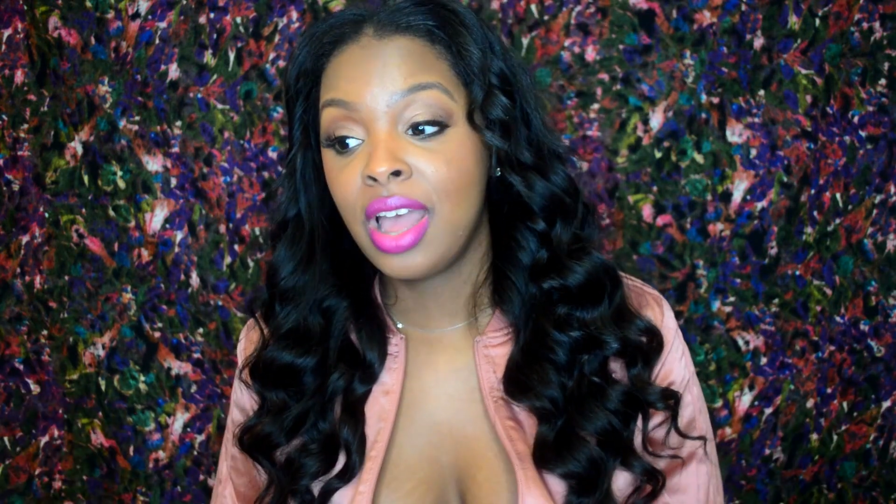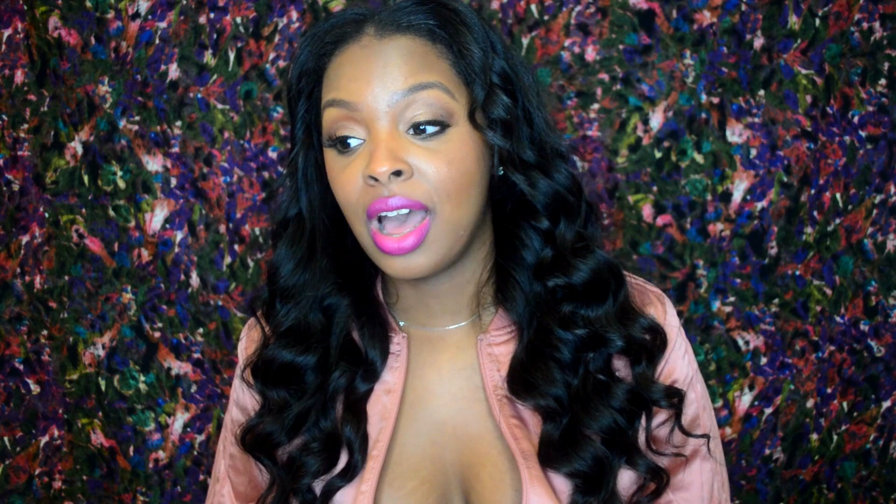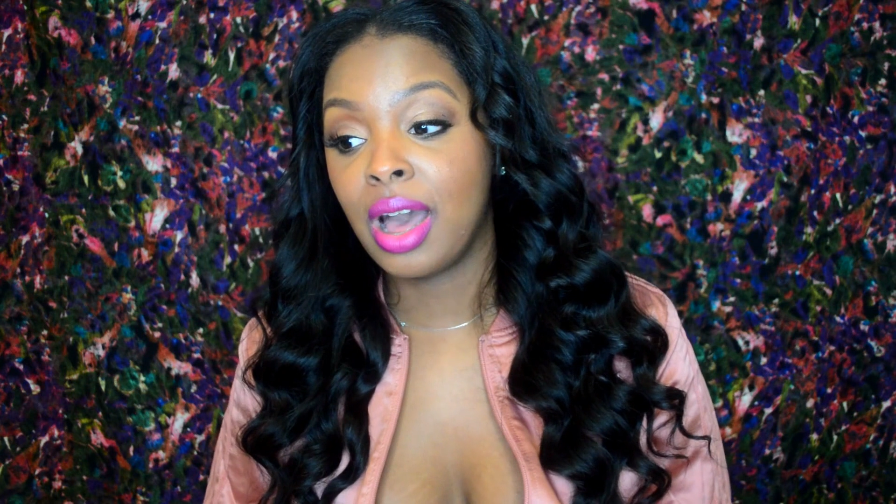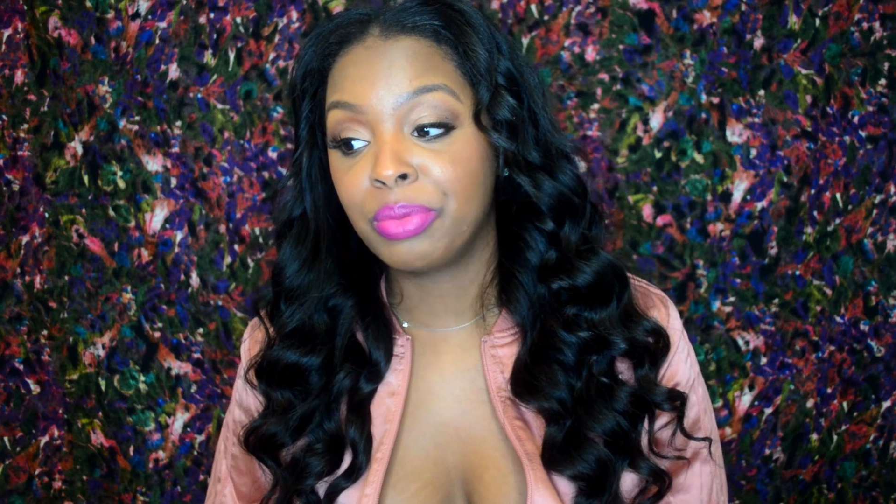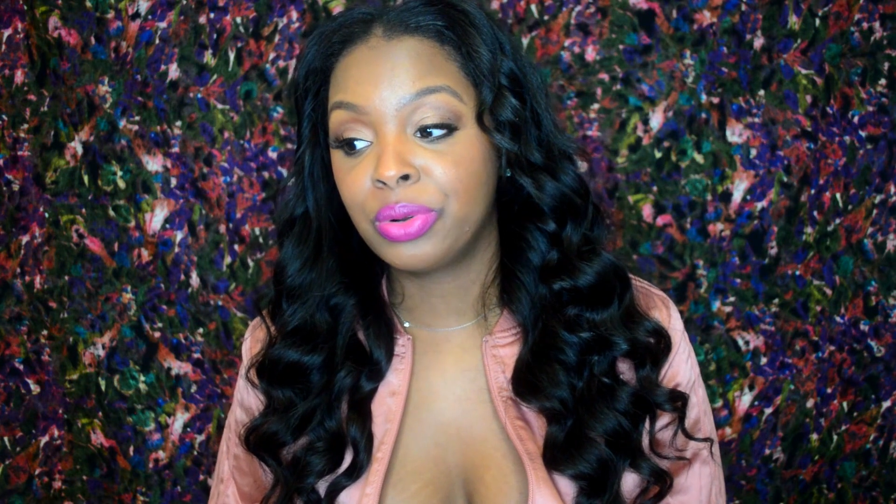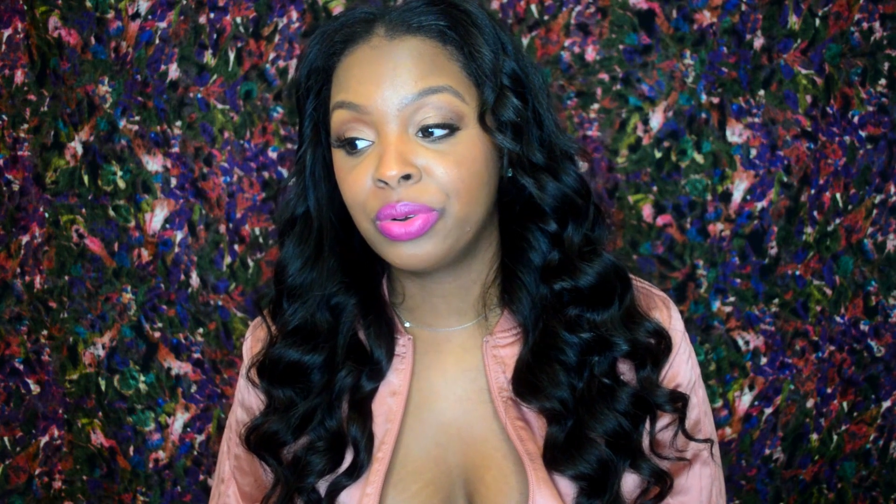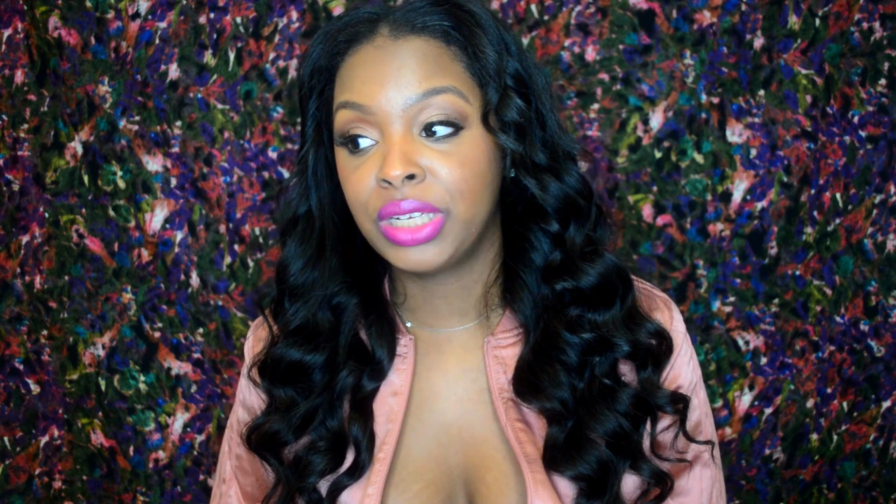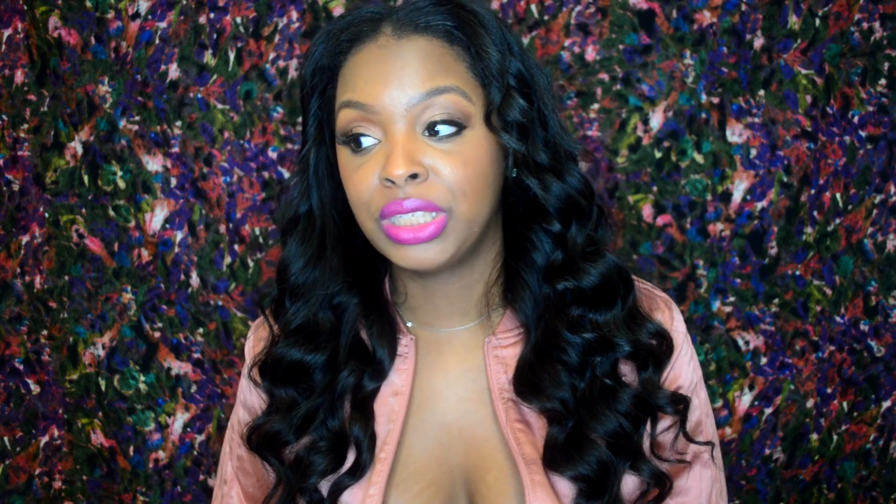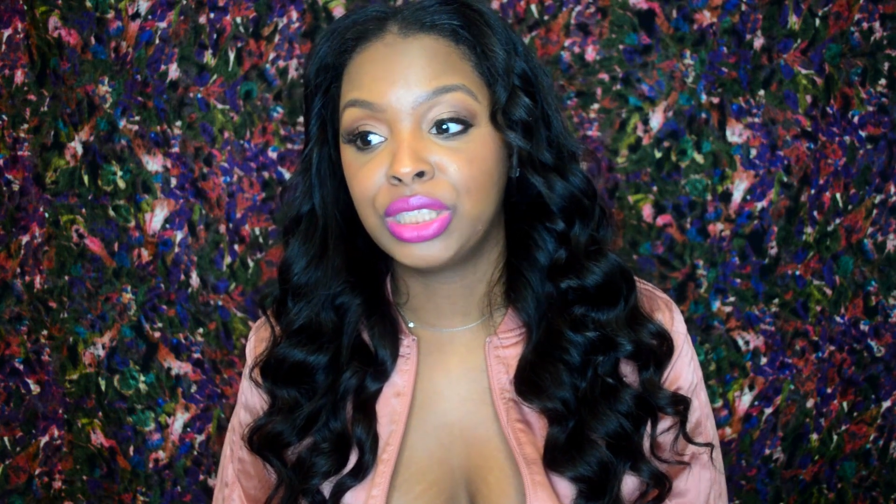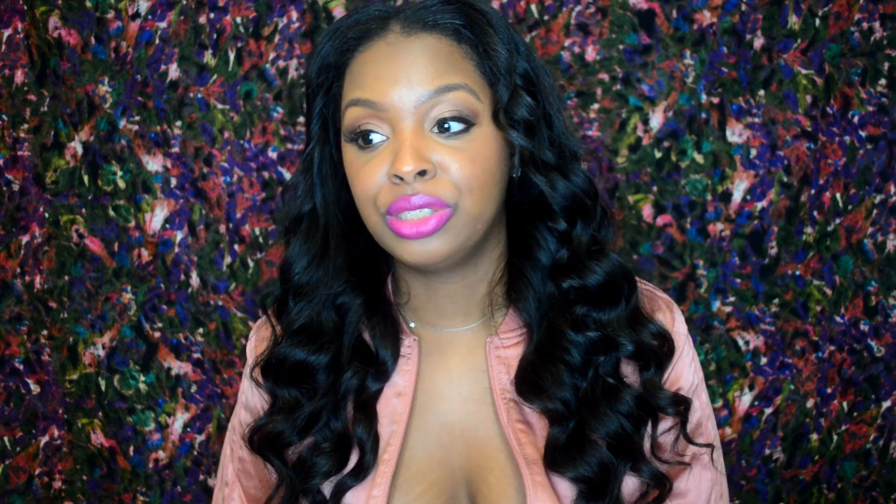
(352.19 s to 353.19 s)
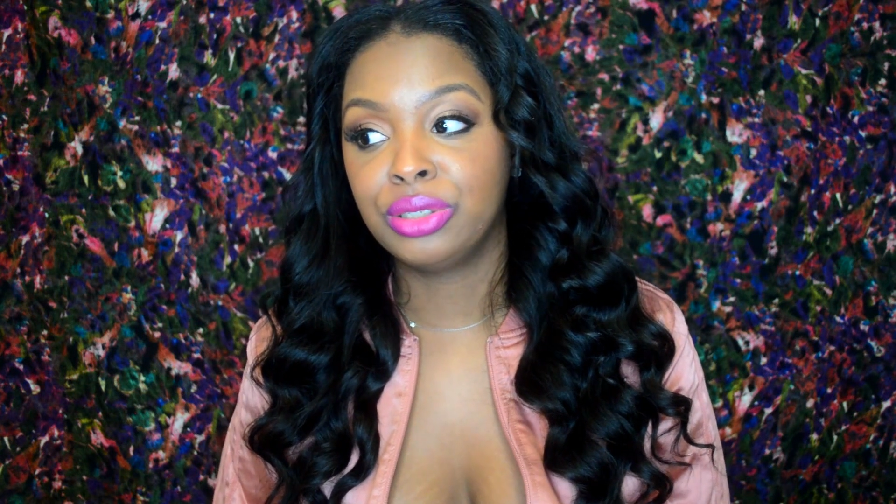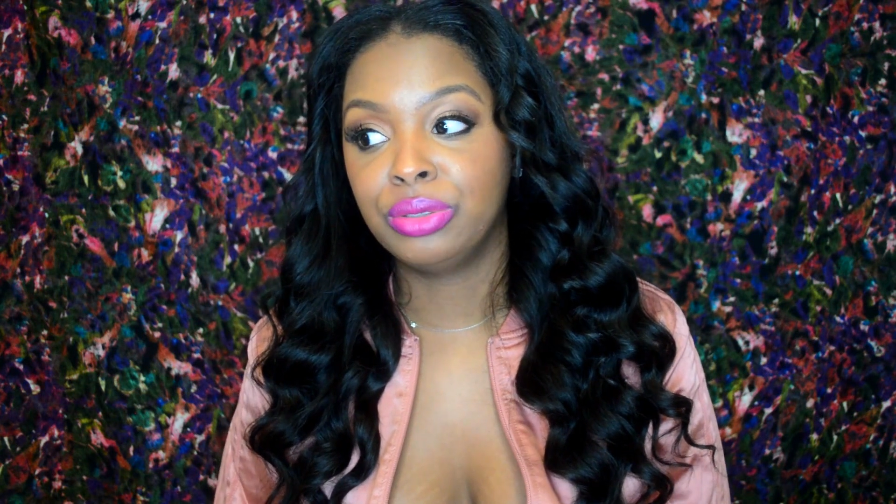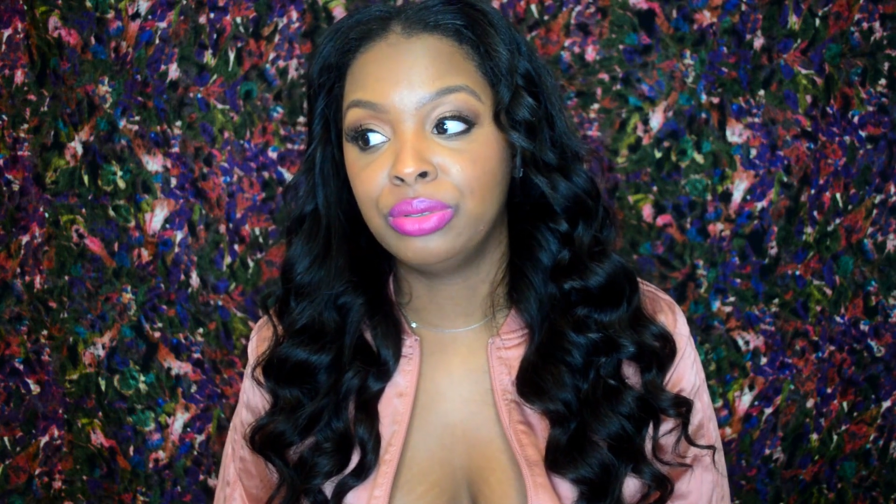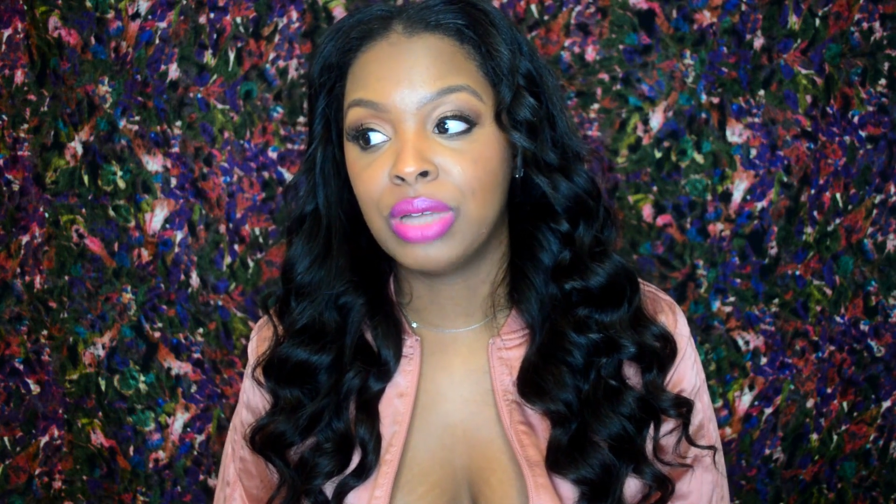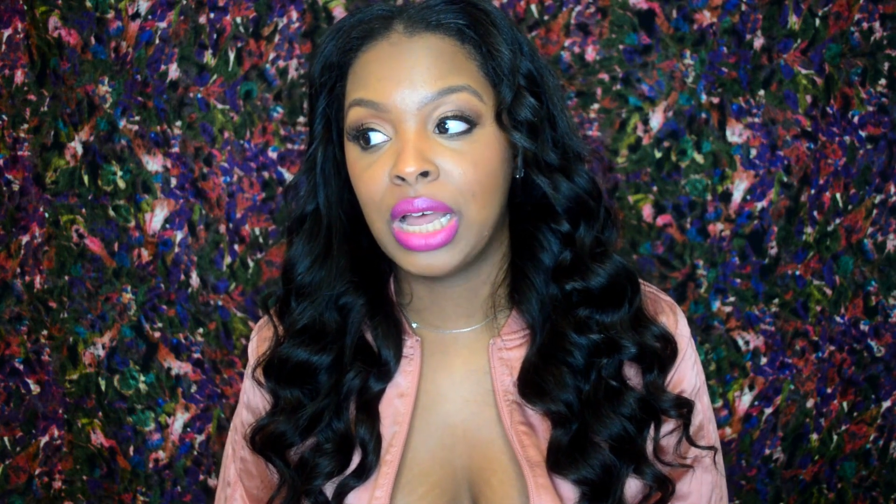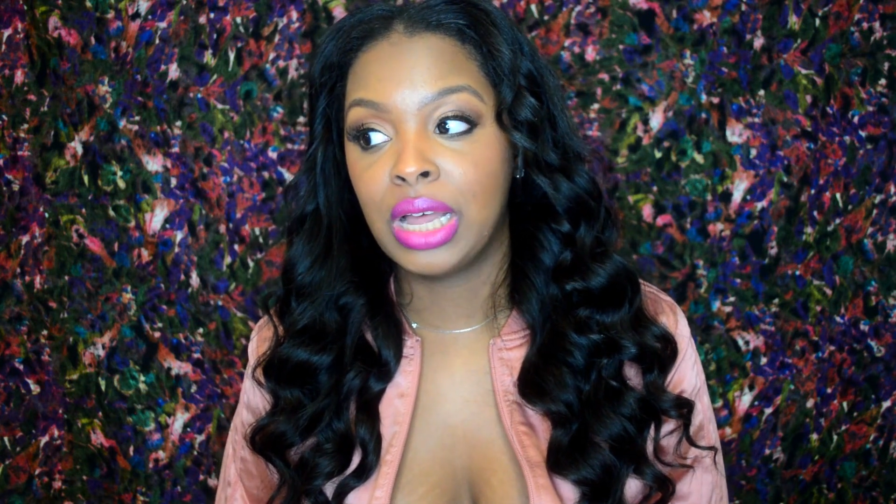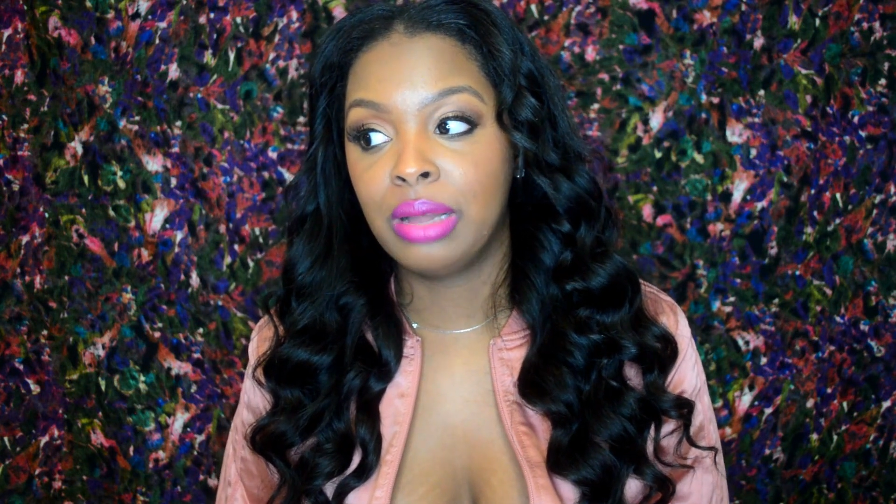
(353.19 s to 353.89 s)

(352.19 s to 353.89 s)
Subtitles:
I'm going to